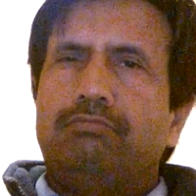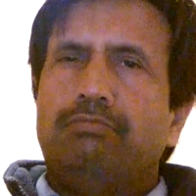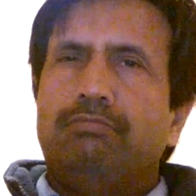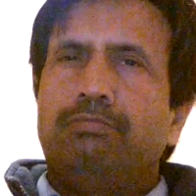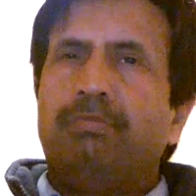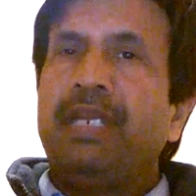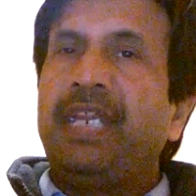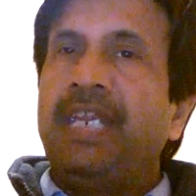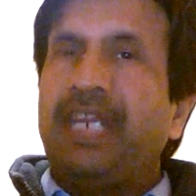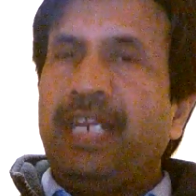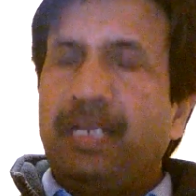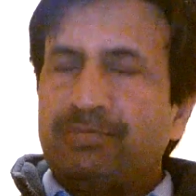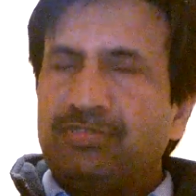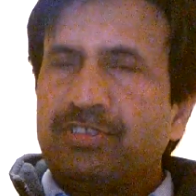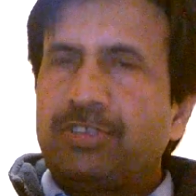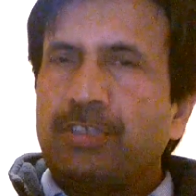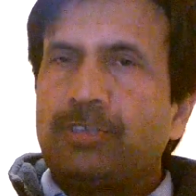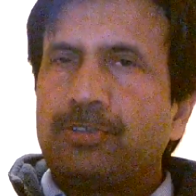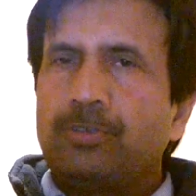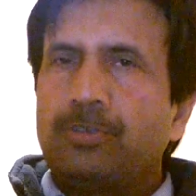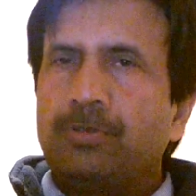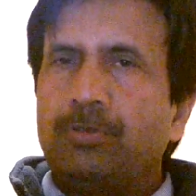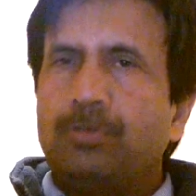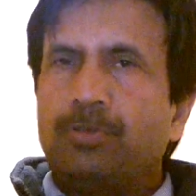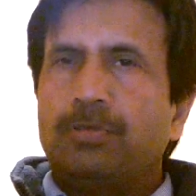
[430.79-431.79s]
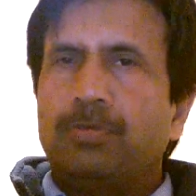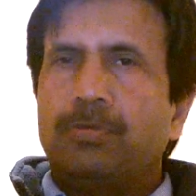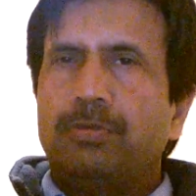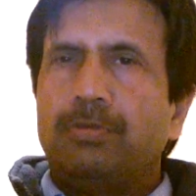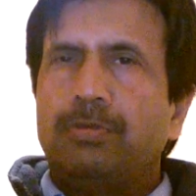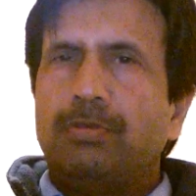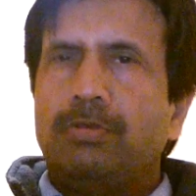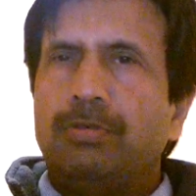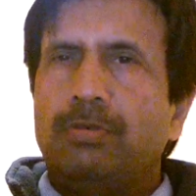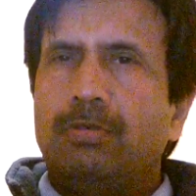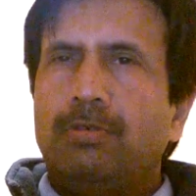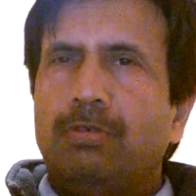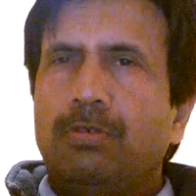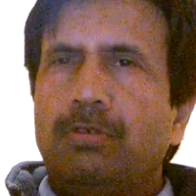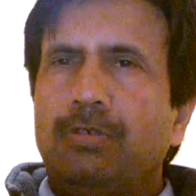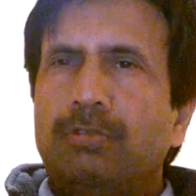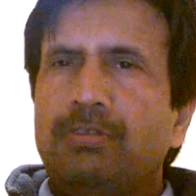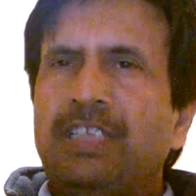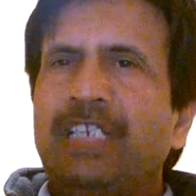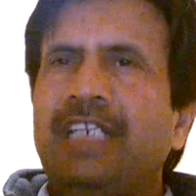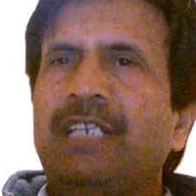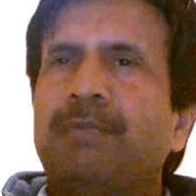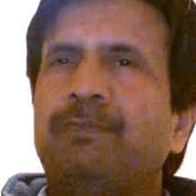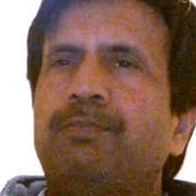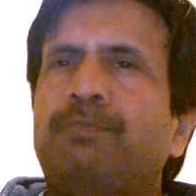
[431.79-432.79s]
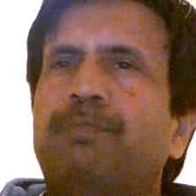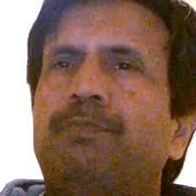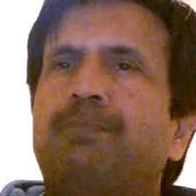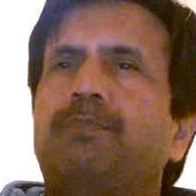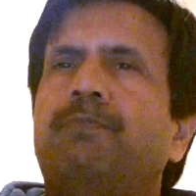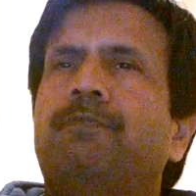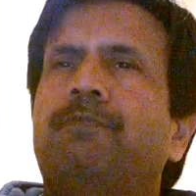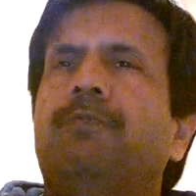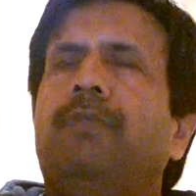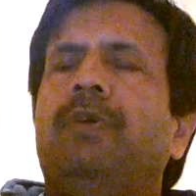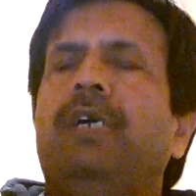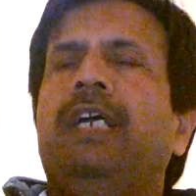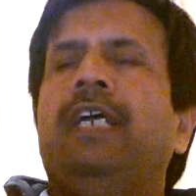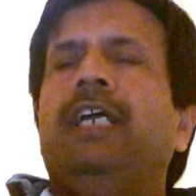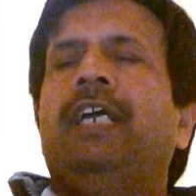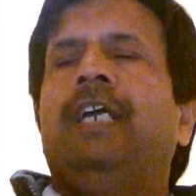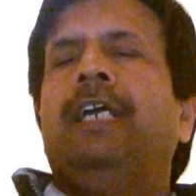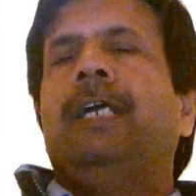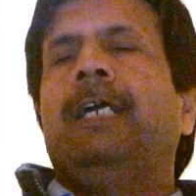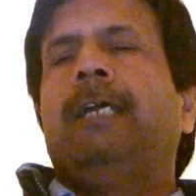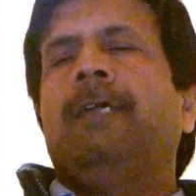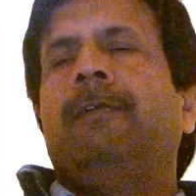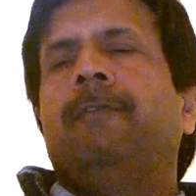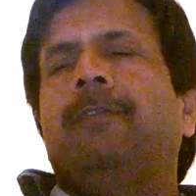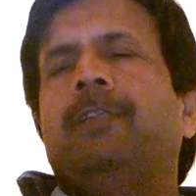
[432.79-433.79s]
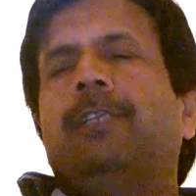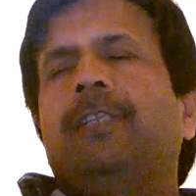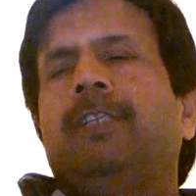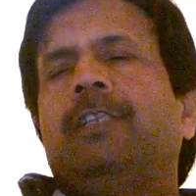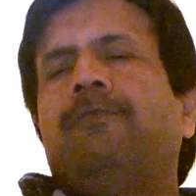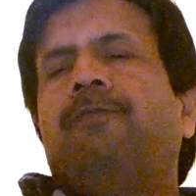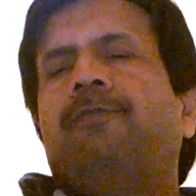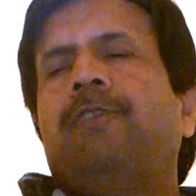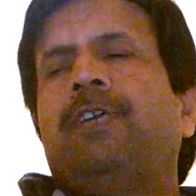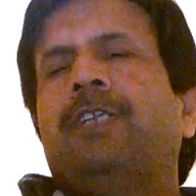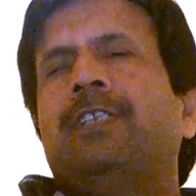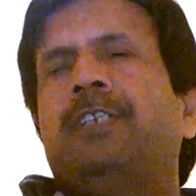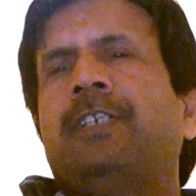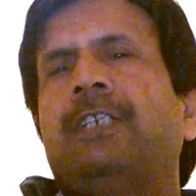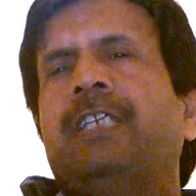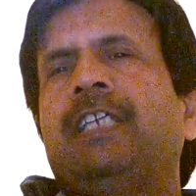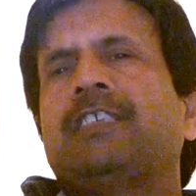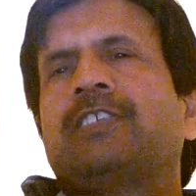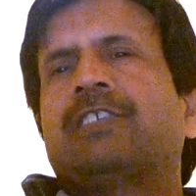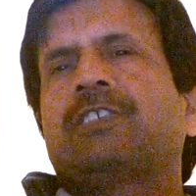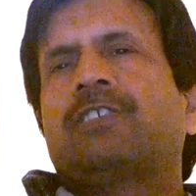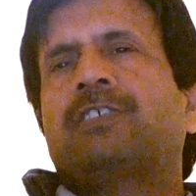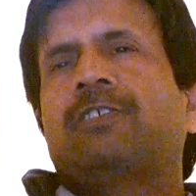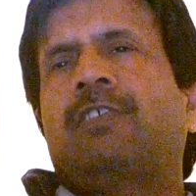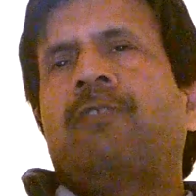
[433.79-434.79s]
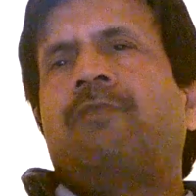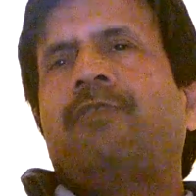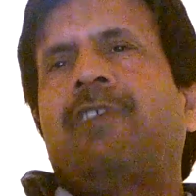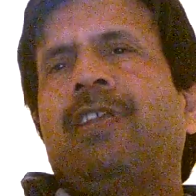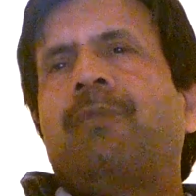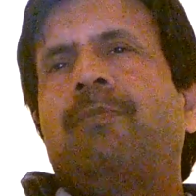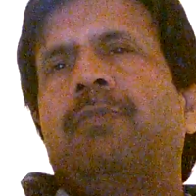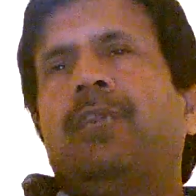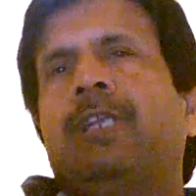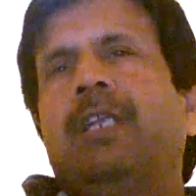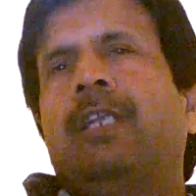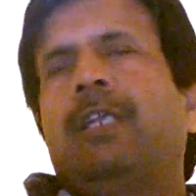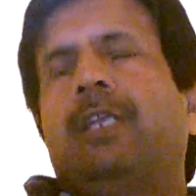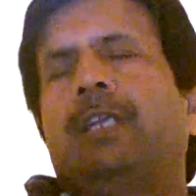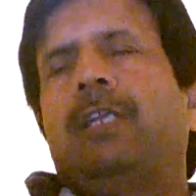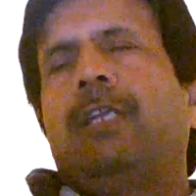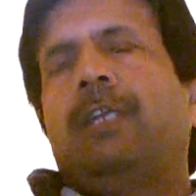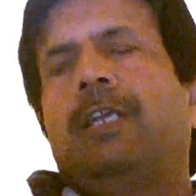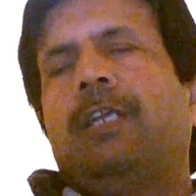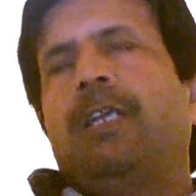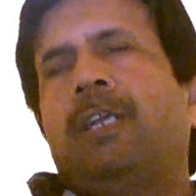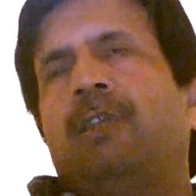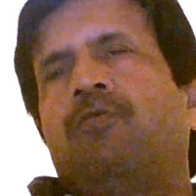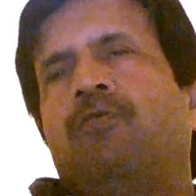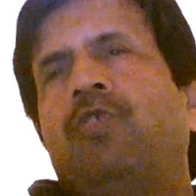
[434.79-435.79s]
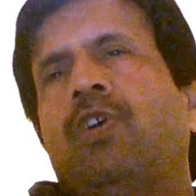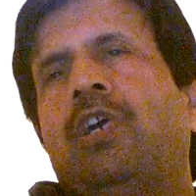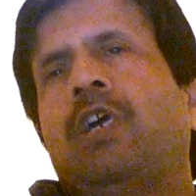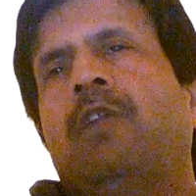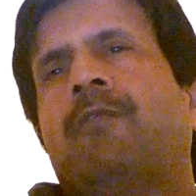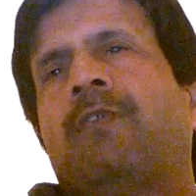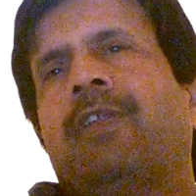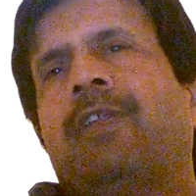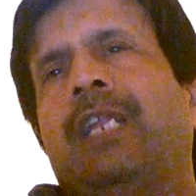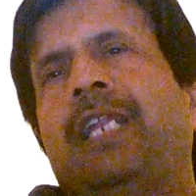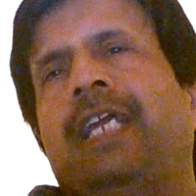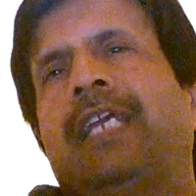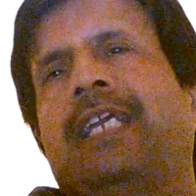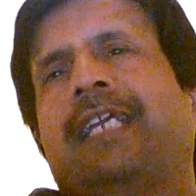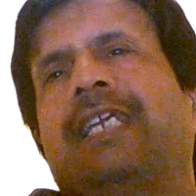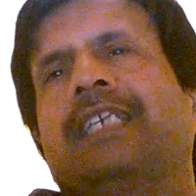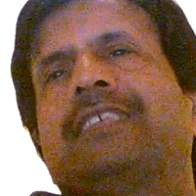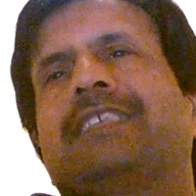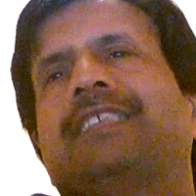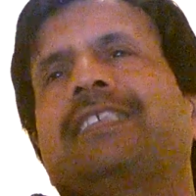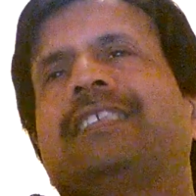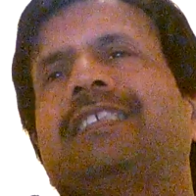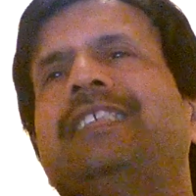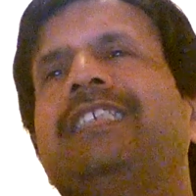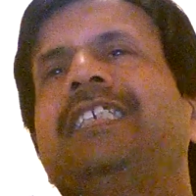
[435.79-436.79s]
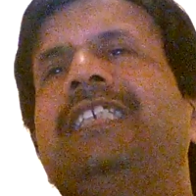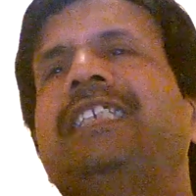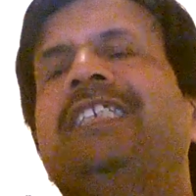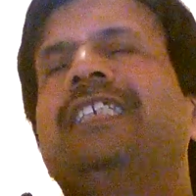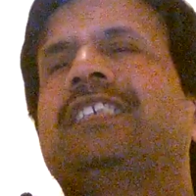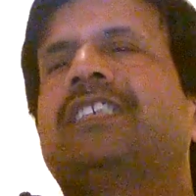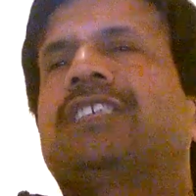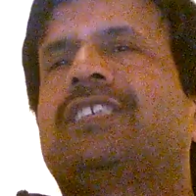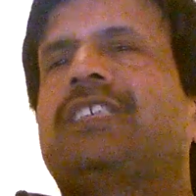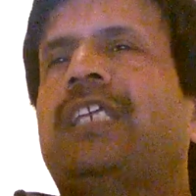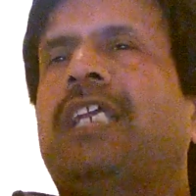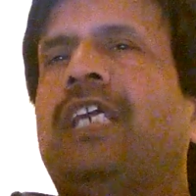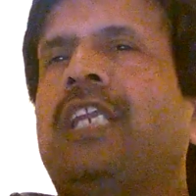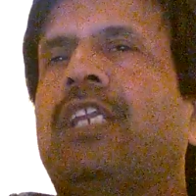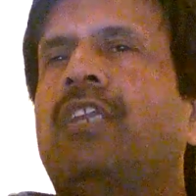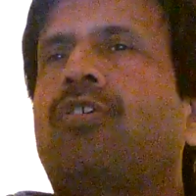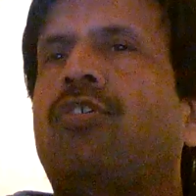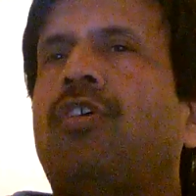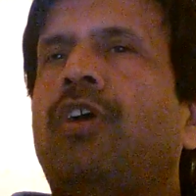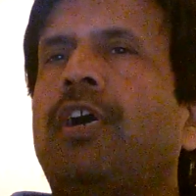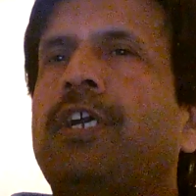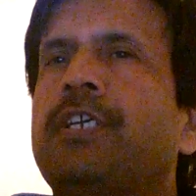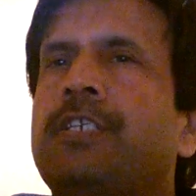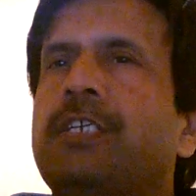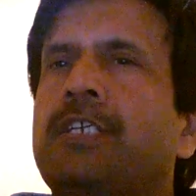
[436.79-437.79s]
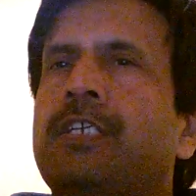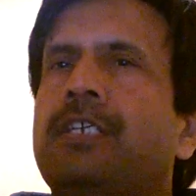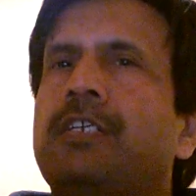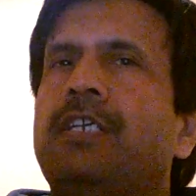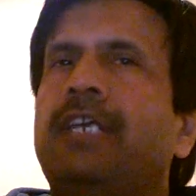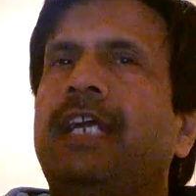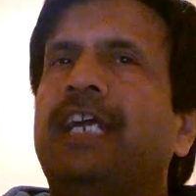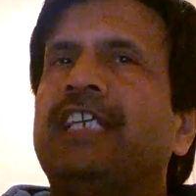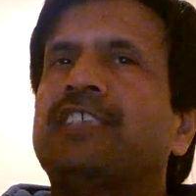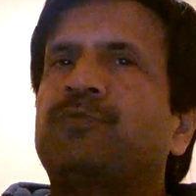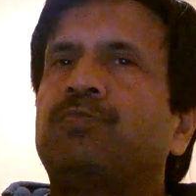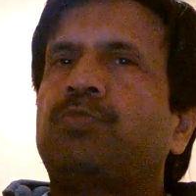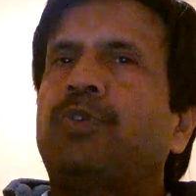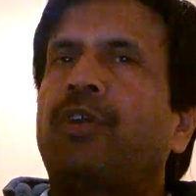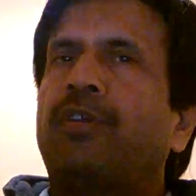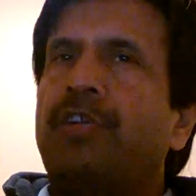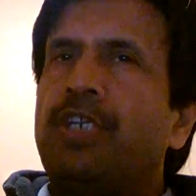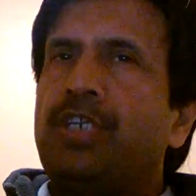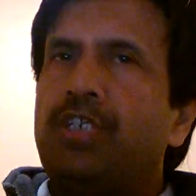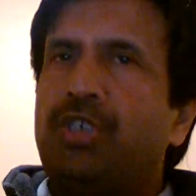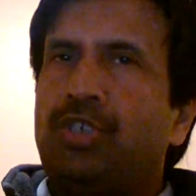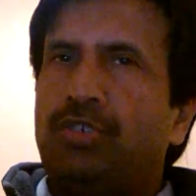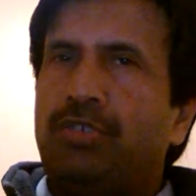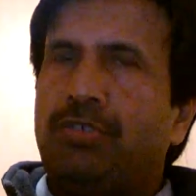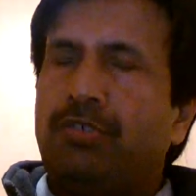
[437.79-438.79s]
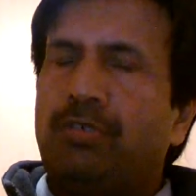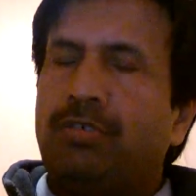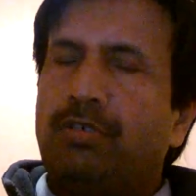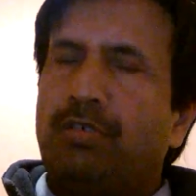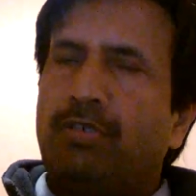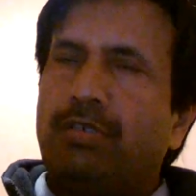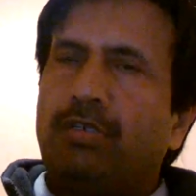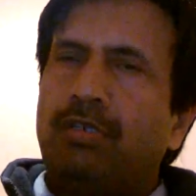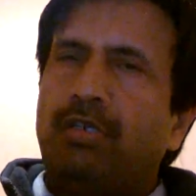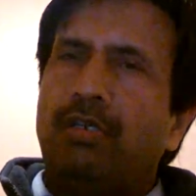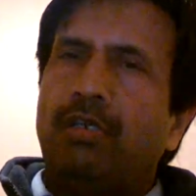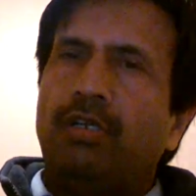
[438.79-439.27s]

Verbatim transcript: brain abscess, you know, then a, a, uh, the further testing will be involved, like a CT scan guided aspiration